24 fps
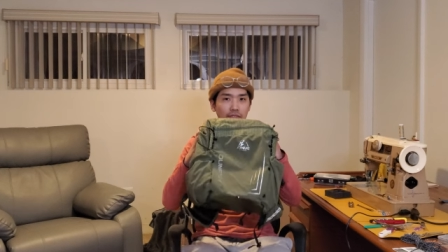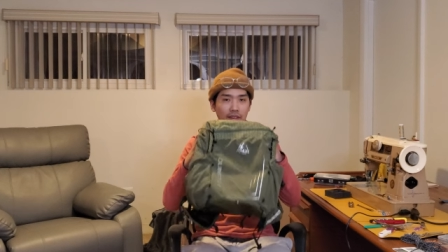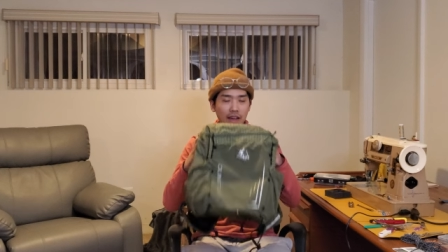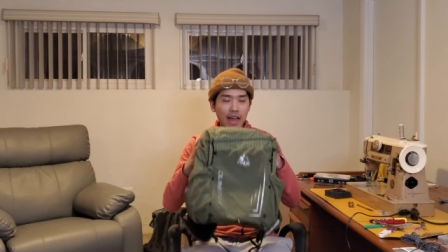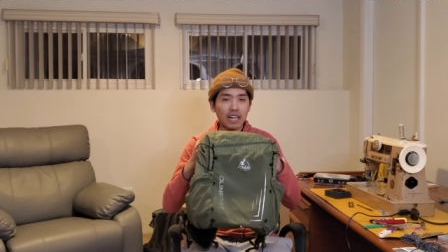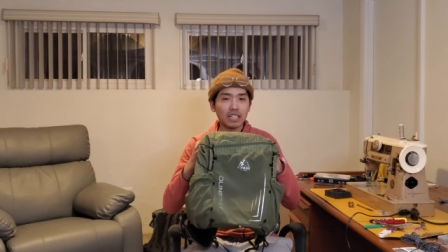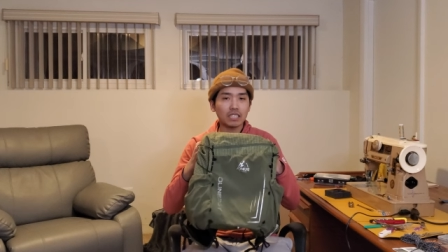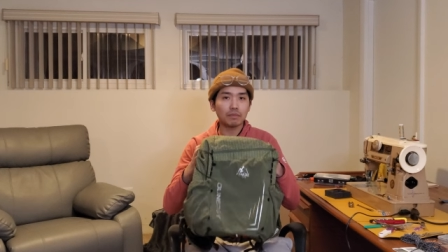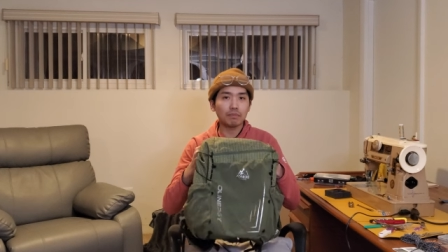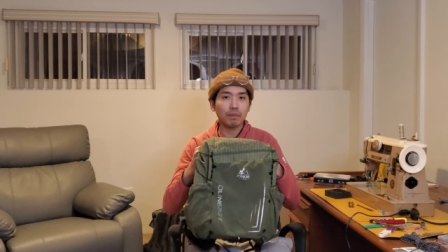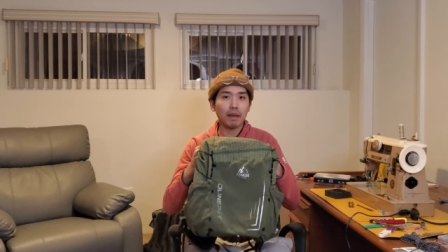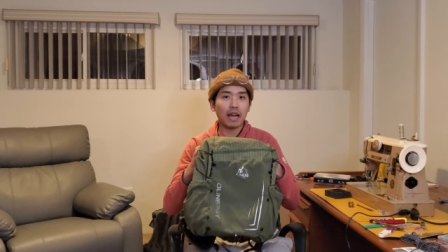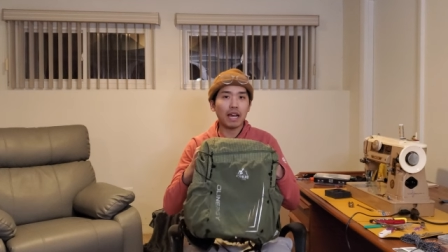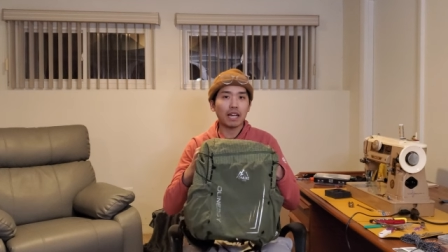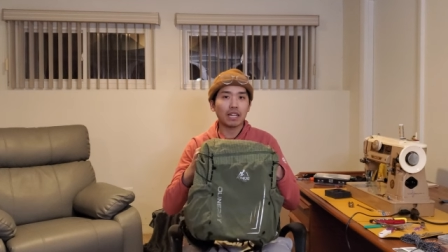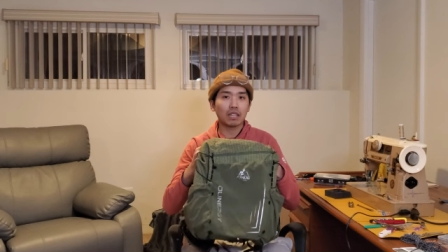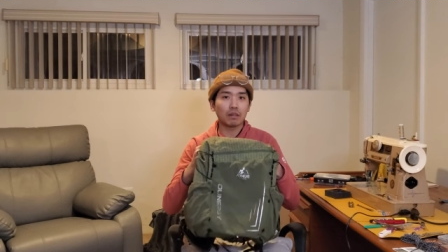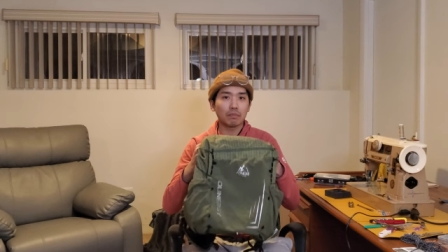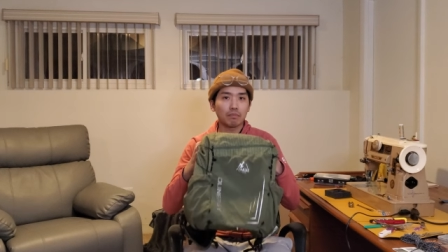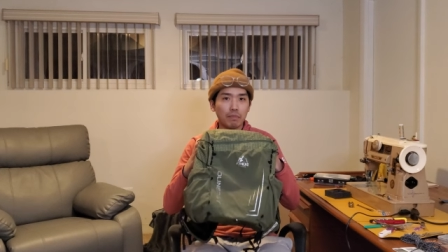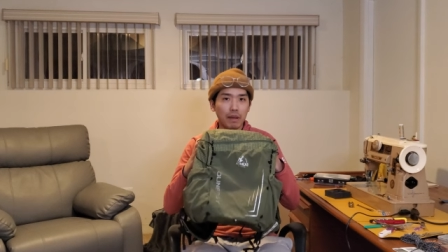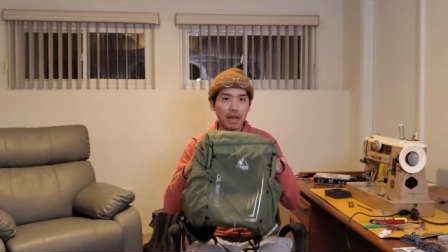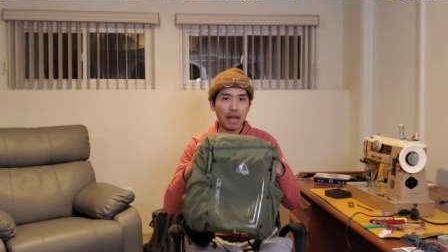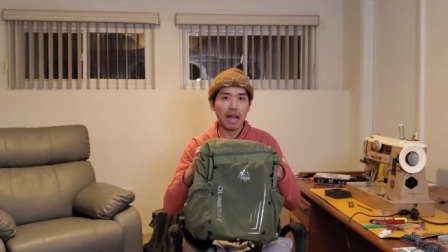fast pack
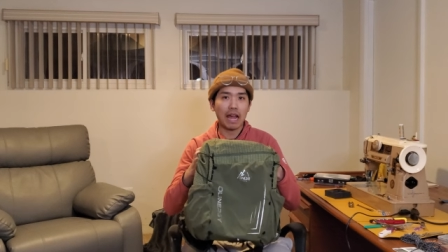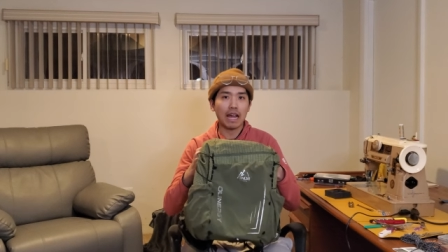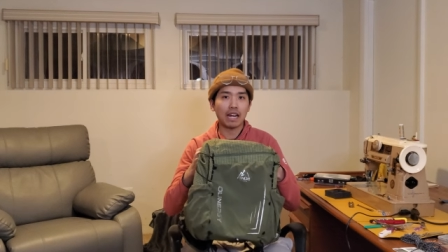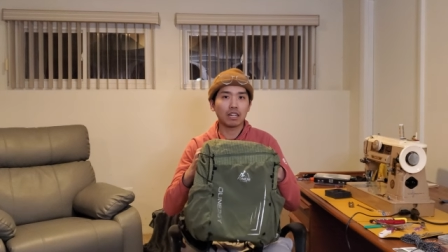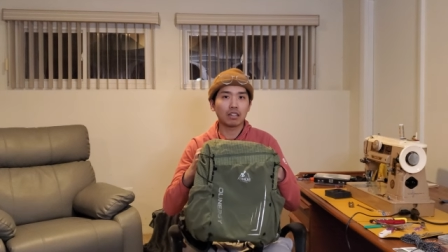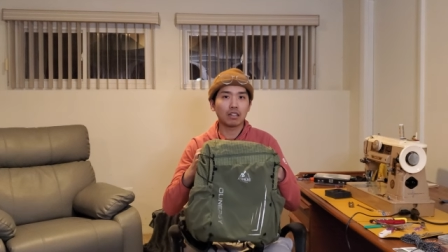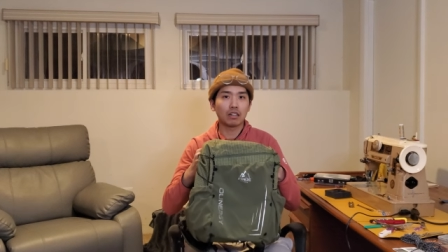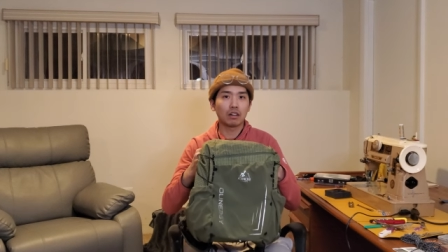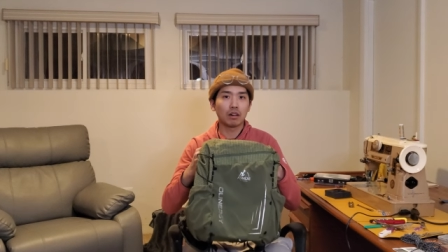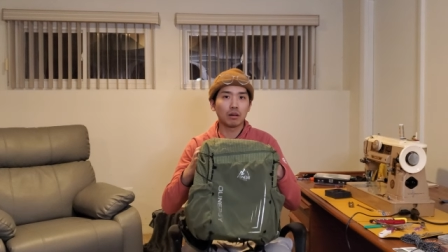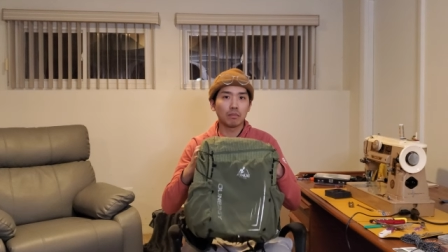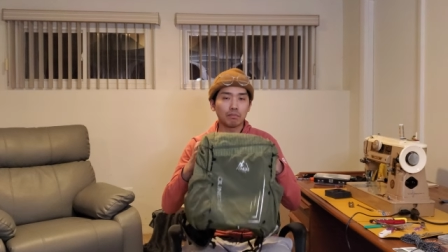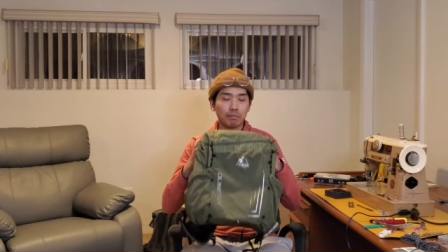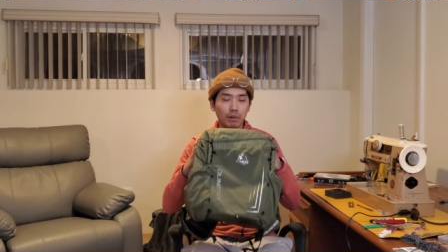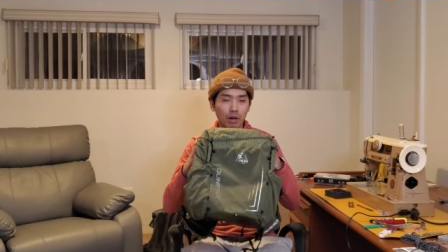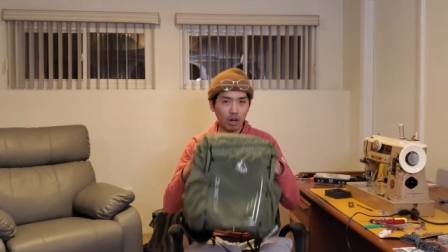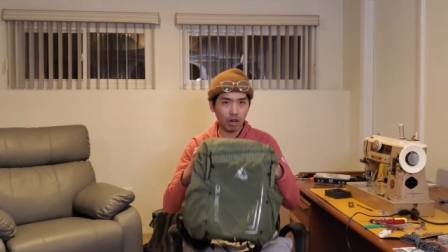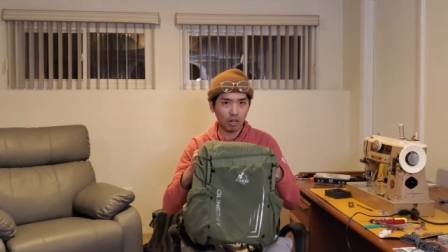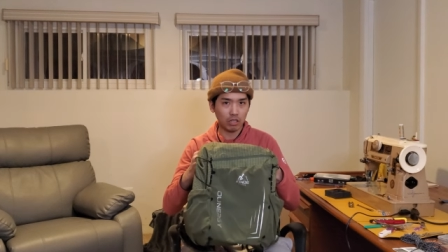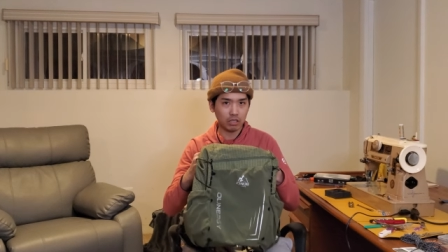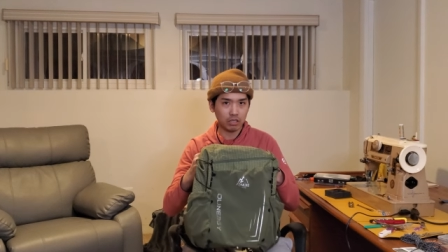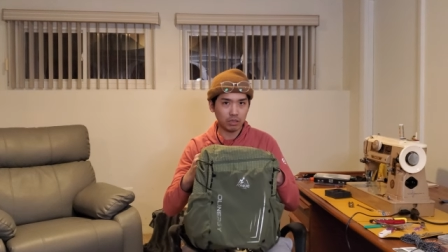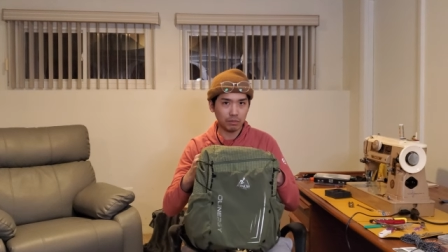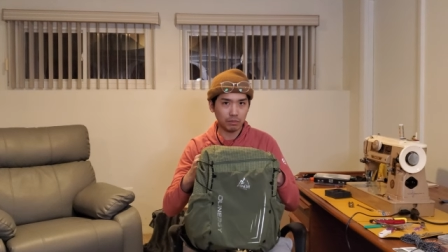and pack
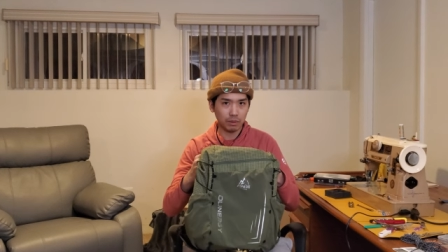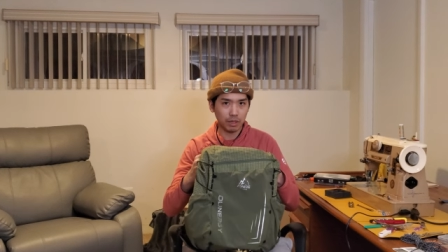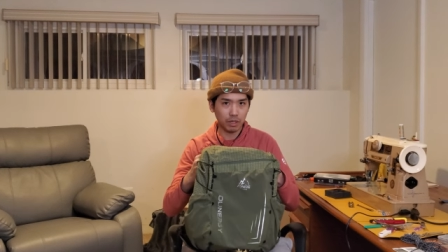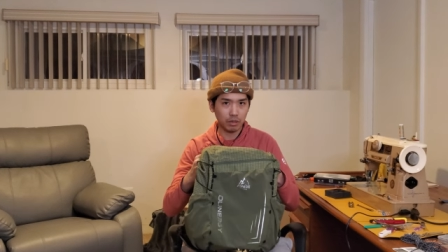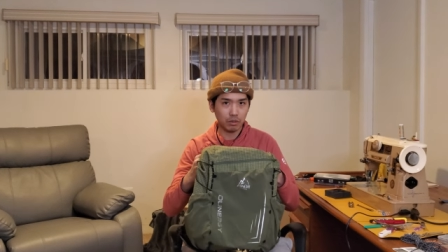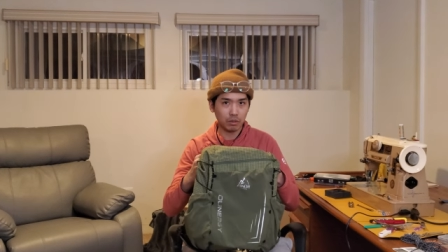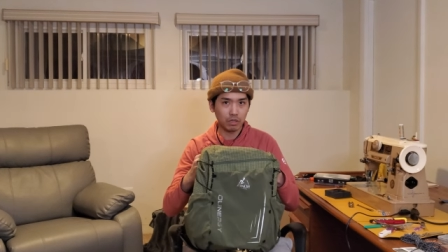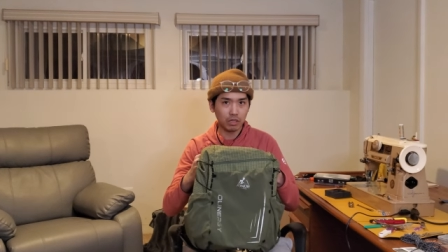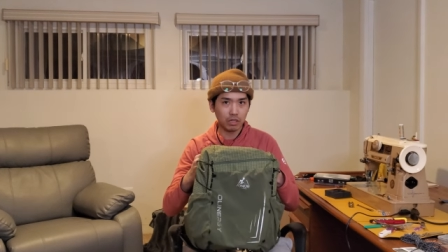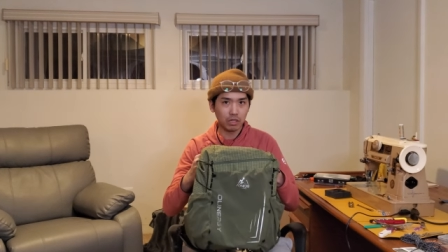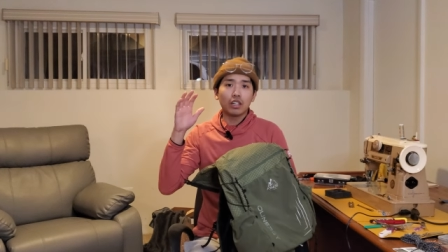possible.